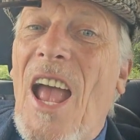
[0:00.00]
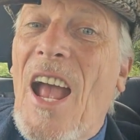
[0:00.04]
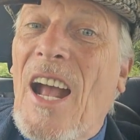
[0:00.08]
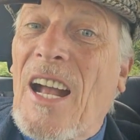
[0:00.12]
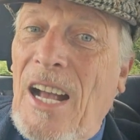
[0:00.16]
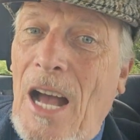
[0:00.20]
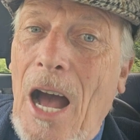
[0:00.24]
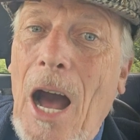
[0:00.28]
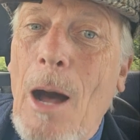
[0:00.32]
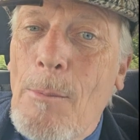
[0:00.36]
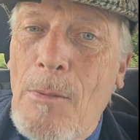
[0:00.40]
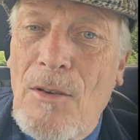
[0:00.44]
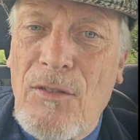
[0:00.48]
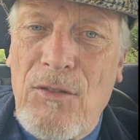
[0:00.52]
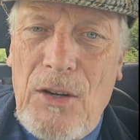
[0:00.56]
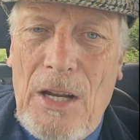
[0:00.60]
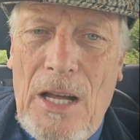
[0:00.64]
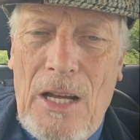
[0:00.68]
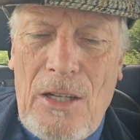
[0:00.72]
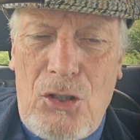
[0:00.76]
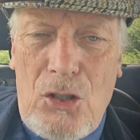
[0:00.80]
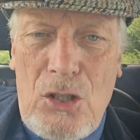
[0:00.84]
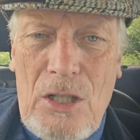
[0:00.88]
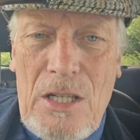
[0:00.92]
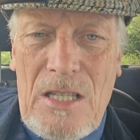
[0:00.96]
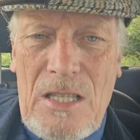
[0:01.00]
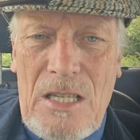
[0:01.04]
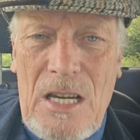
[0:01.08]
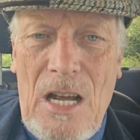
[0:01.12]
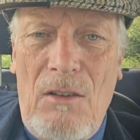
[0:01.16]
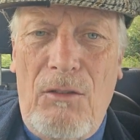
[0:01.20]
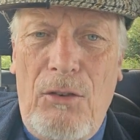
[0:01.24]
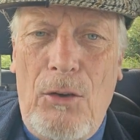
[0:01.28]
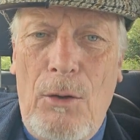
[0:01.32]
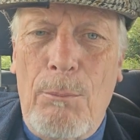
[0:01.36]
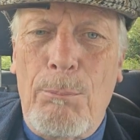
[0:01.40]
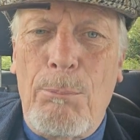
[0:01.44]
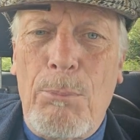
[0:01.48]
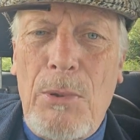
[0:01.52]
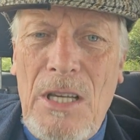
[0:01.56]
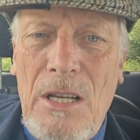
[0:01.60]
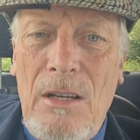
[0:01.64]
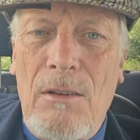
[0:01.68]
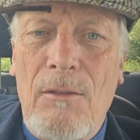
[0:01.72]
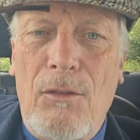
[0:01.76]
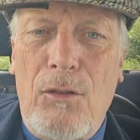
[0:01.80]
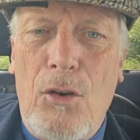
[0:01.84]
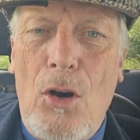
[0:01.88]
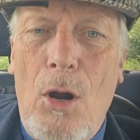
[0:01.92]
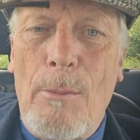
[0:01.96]
camouflaging itself as
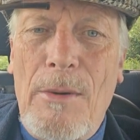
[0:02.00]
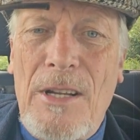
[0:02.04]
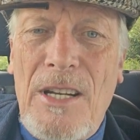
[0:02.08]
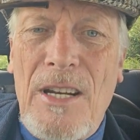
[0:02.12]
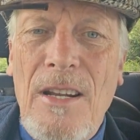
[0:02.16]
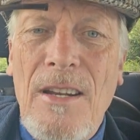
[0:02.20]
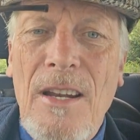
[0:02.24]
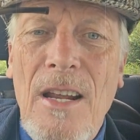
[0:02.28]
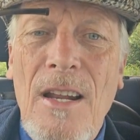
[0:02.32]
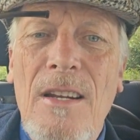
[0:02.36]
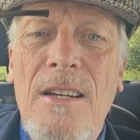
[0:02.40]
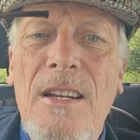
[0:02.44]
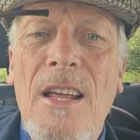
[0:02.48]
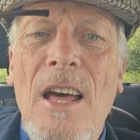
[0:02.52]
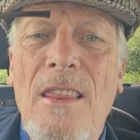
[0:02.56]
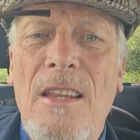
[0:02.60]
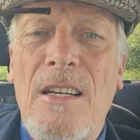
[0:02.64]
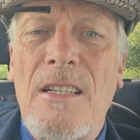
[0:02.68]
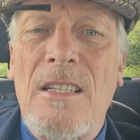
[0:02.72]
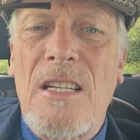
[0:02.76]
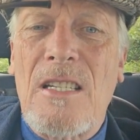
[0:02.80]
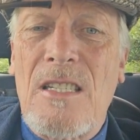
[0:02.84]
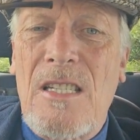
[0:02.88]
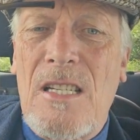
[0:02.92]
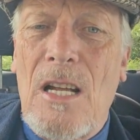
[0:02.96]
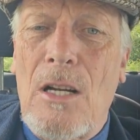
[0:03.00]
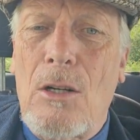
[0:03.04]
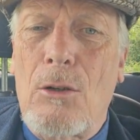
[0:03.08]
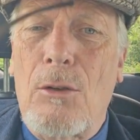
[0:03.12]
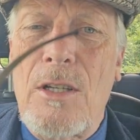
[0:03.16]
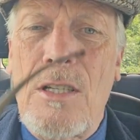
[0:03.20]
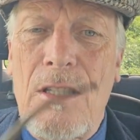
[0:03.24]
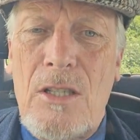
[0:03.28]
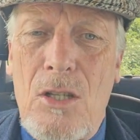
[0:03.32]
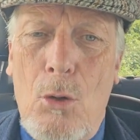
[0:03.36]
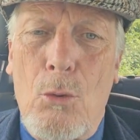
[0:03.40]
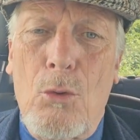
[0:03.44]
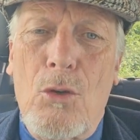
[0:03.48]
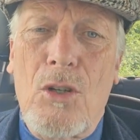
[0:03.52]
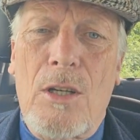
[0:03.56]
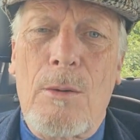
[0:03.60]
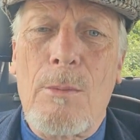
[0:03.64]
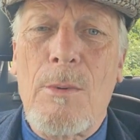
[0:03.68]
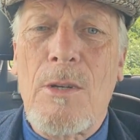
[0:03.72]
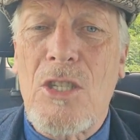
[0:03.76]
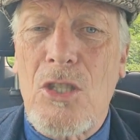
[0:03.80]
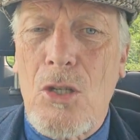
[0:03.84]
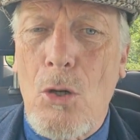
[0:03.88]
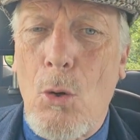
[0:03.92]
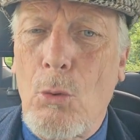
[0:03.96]
being from another distillery so it can
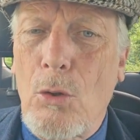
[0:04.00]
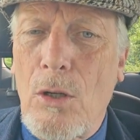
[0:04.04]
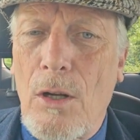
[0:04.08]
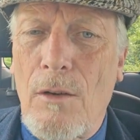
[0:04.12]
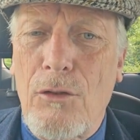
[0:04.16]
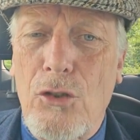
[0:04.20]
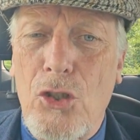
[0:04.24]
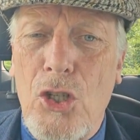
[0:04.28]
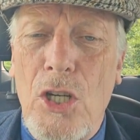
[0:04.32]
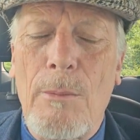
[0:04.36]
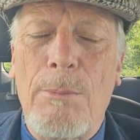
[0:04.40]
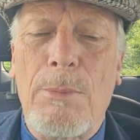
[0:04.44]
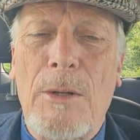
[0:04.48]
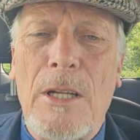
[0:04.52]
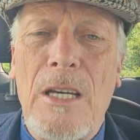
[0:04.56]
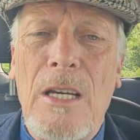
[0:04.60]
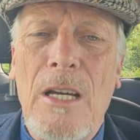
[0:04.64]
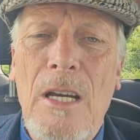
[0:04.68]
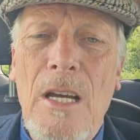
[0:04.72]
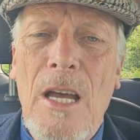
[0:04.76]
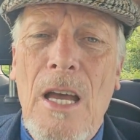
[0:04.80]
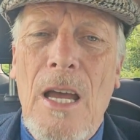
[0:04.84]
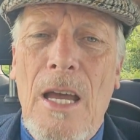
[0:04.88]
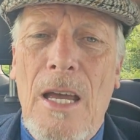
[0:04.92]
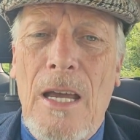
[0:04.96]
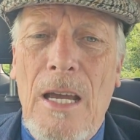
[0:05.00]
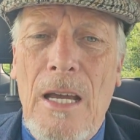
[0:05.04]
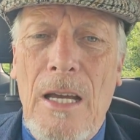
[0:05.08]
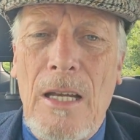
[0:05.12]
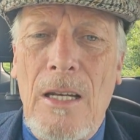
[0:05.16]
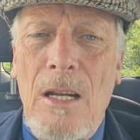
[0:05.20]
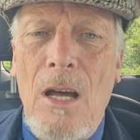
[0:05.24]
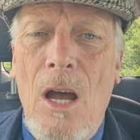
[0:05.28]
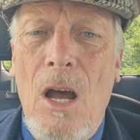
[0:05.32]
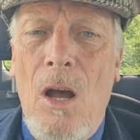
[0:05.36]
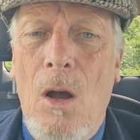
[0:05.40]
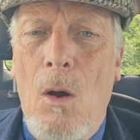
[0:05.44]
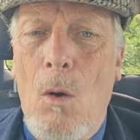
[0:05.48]
be sold off cheaply in